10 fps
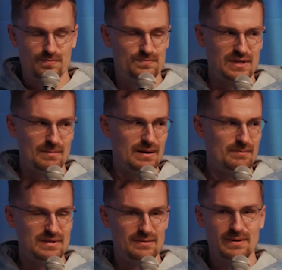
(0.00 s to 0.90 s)
sometimes
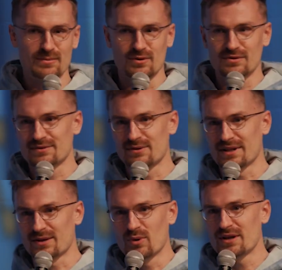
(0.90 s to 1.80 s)
people, they were
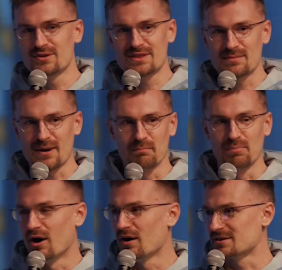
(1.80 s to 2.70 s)
like, what did you think about
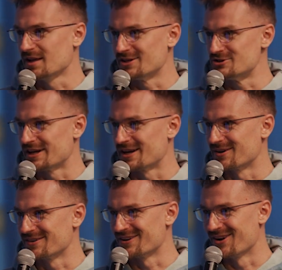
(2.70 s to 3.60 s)
Bald launching,
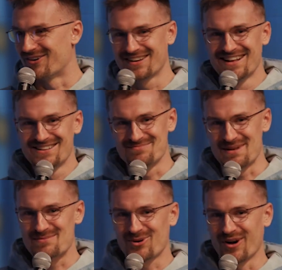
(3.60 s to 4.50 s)

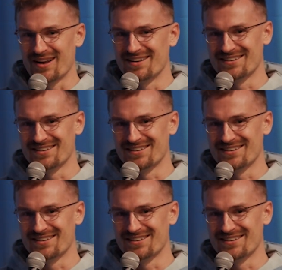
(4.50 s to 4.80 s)
meme coin?